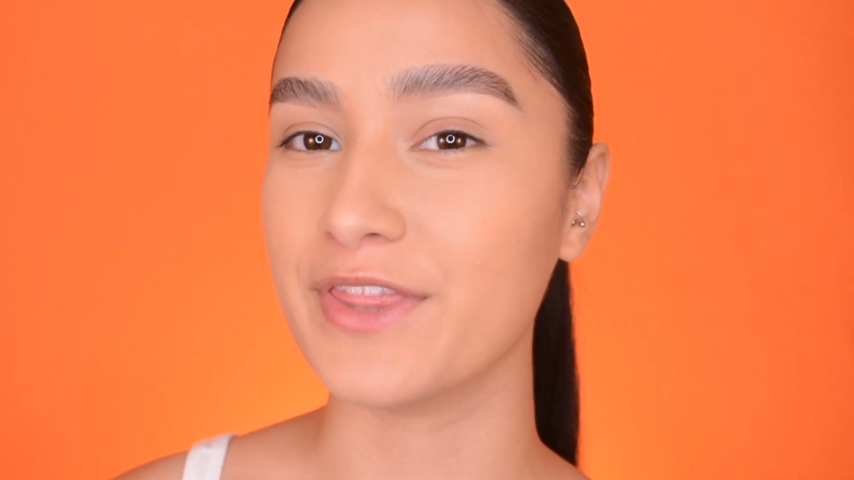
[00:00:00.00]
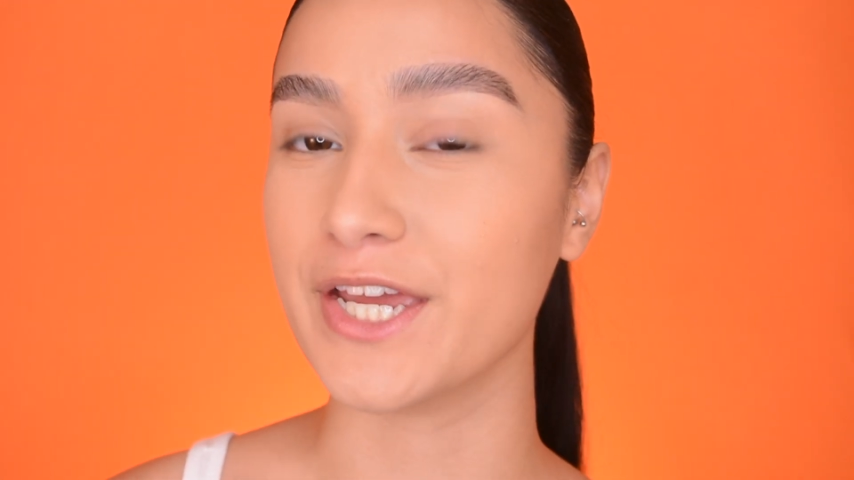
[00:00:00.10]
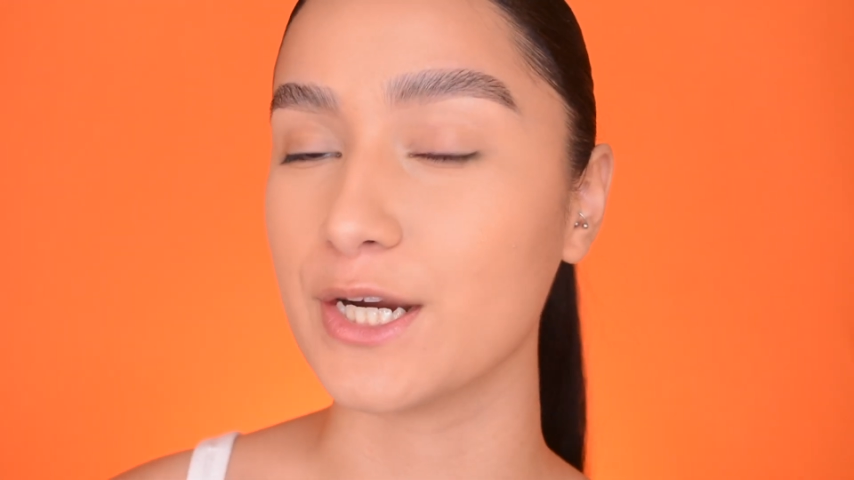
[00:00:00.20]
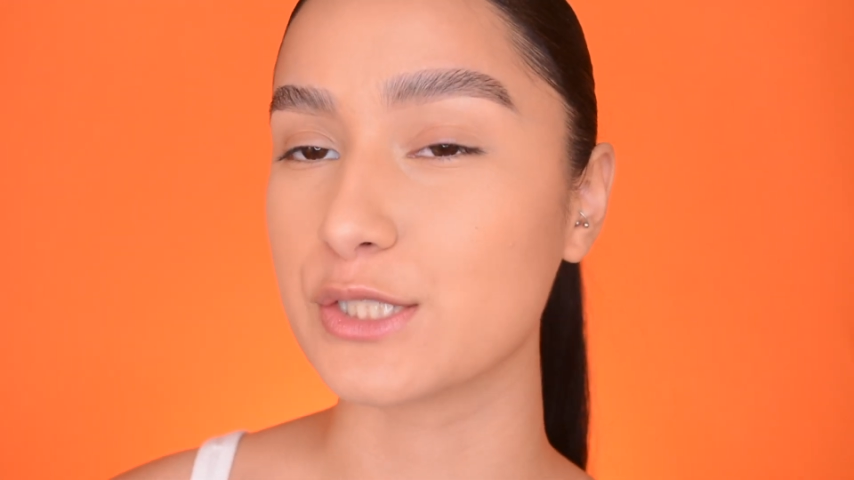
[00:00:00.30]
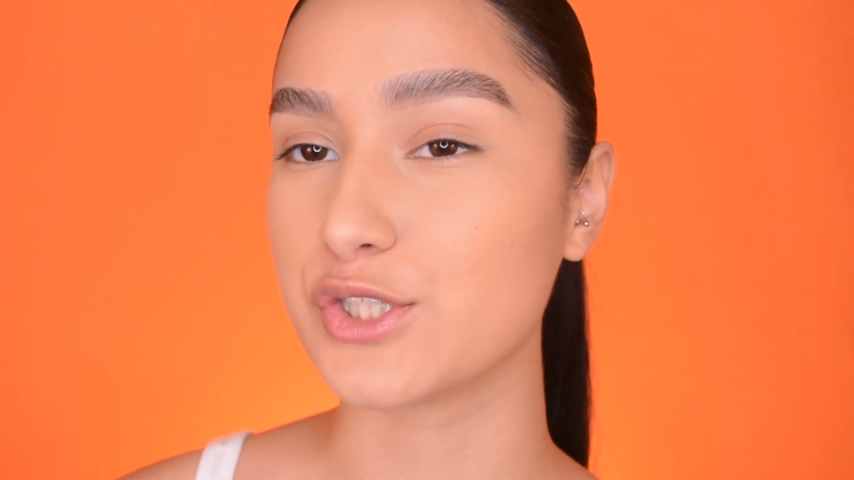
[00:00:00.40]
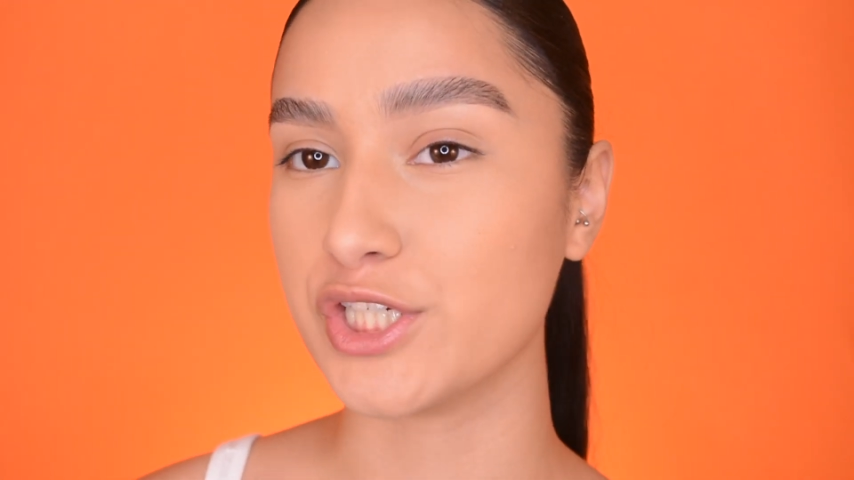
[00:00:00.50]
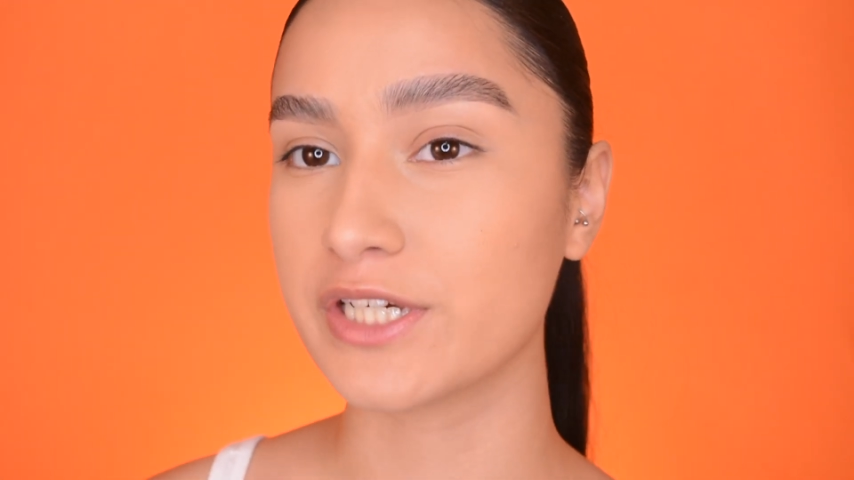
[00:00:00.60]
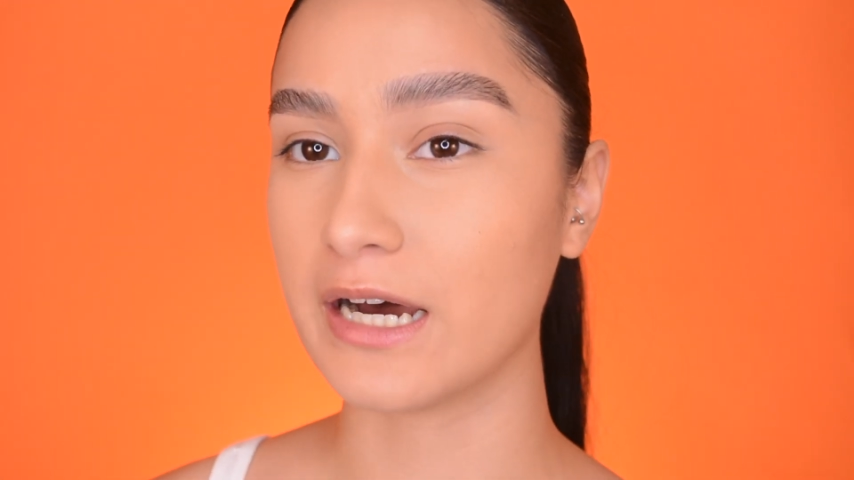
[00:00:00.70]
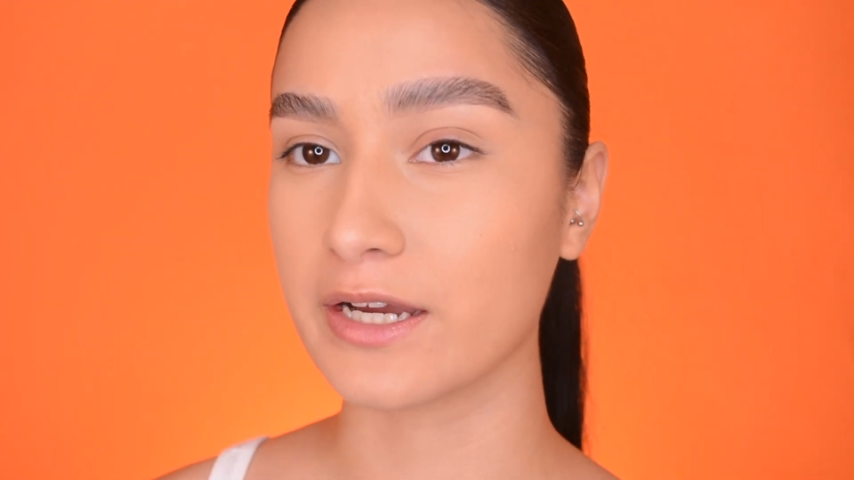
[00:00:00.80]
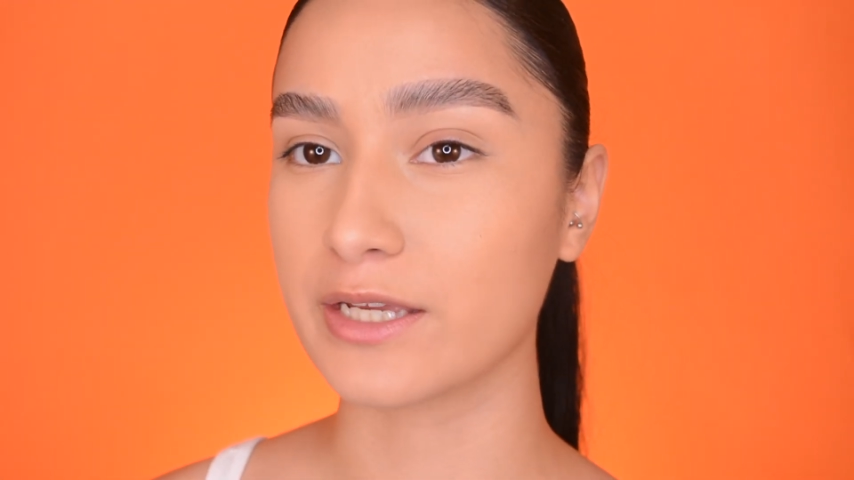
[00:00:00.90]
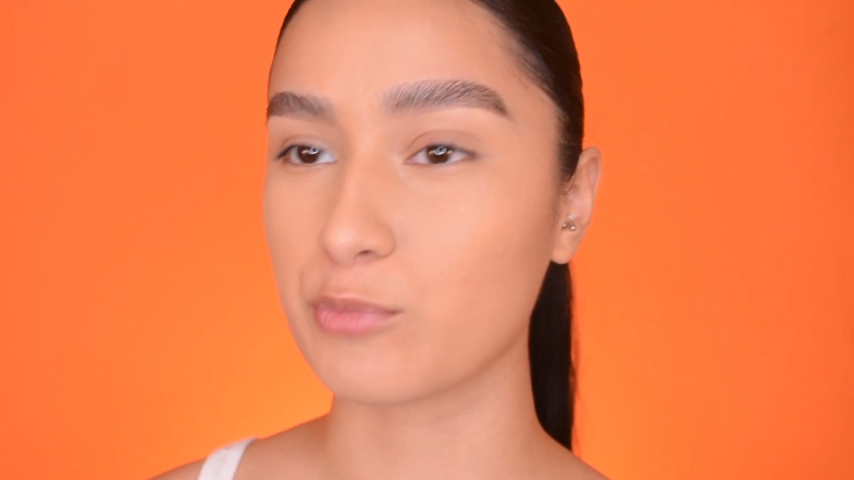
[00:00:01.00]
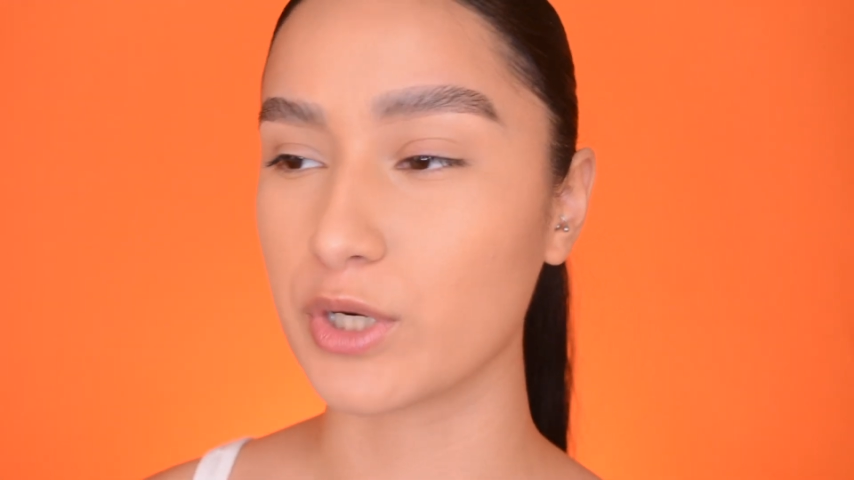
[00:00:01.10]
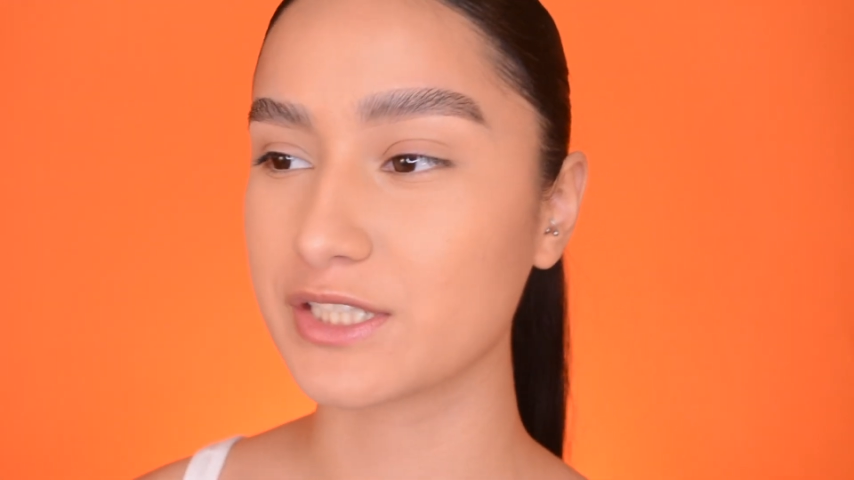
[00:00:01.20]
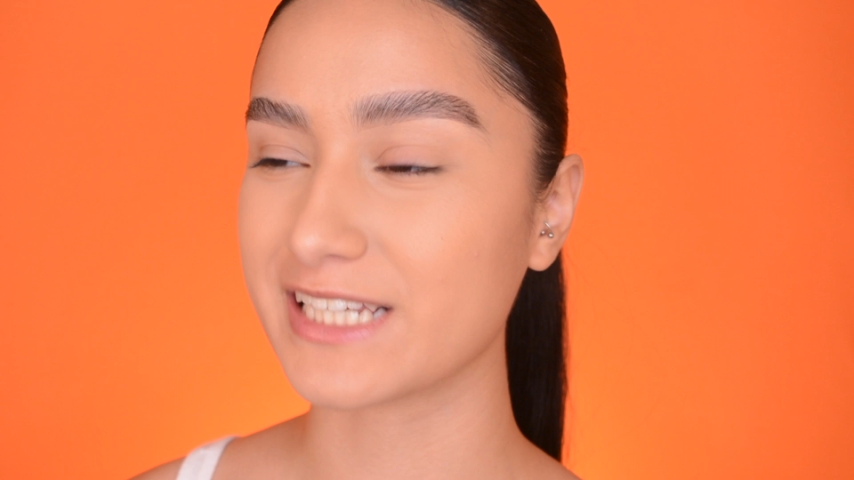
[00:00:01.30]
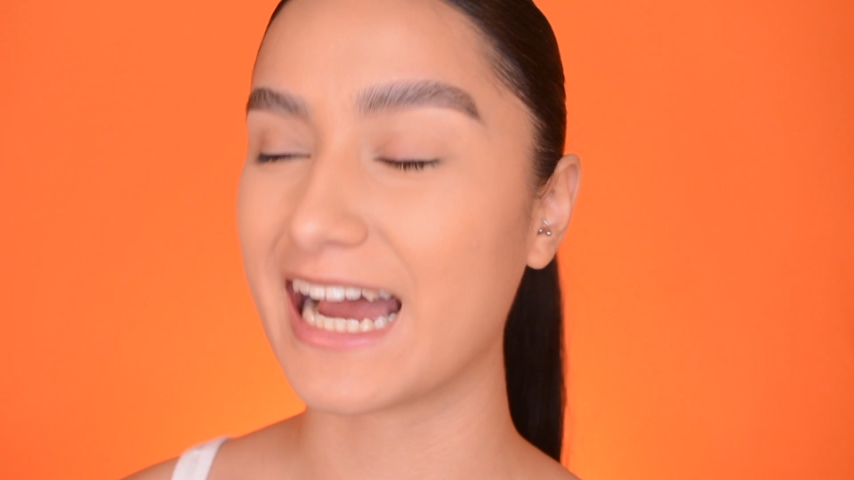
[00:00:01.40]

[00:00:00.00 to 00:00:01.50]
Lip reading: their cheek hugging brush.